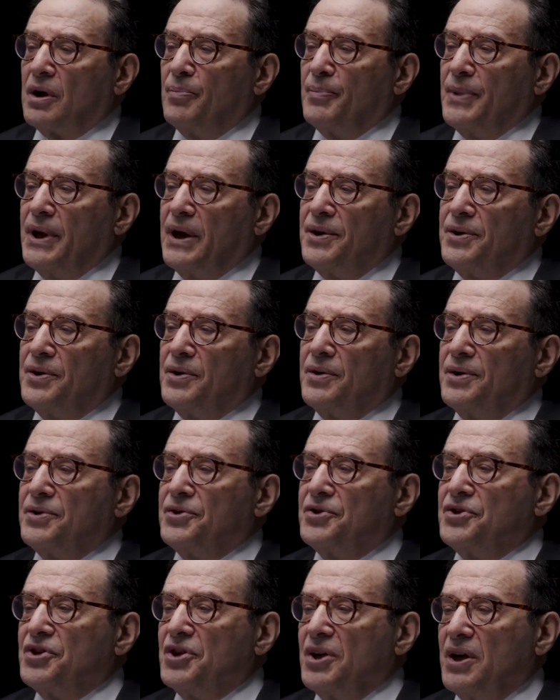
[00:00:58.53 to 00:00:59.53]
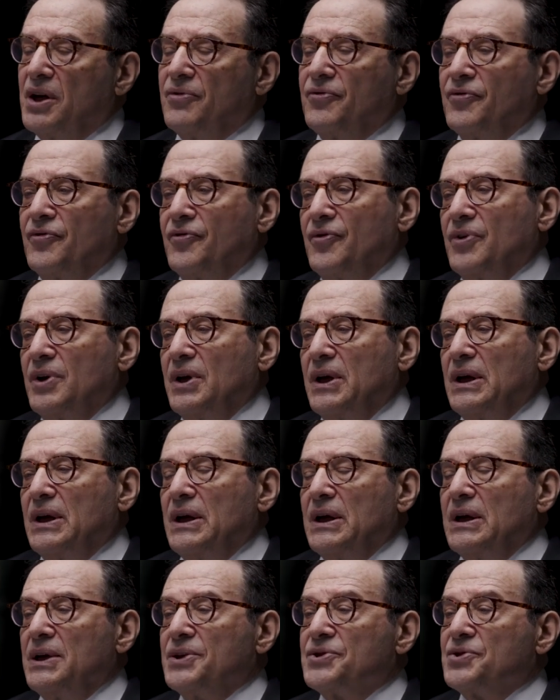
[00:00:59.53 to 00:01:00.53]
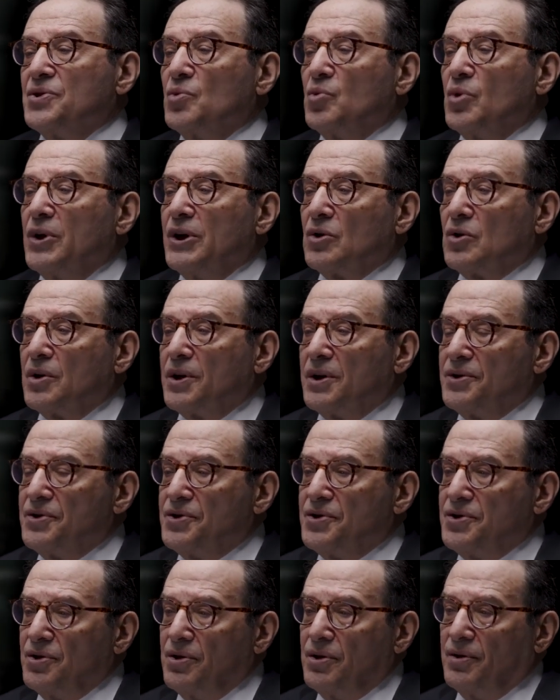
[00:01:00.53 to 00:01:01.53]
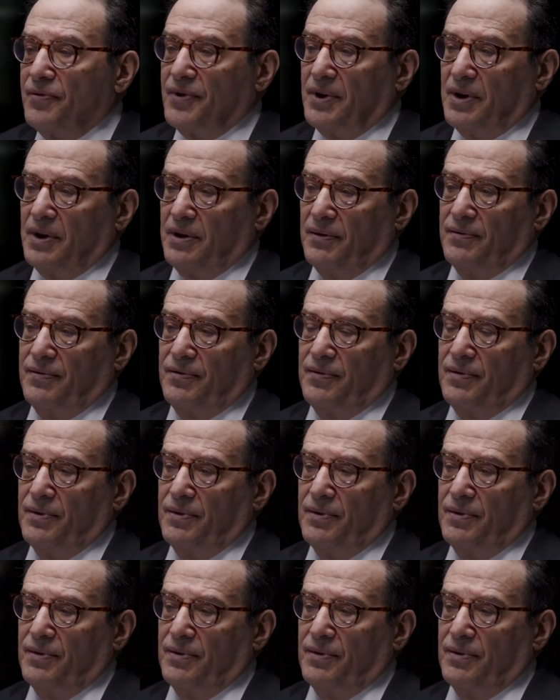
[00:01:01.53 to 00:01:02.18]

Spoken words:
commander-in-chief is a real conservative,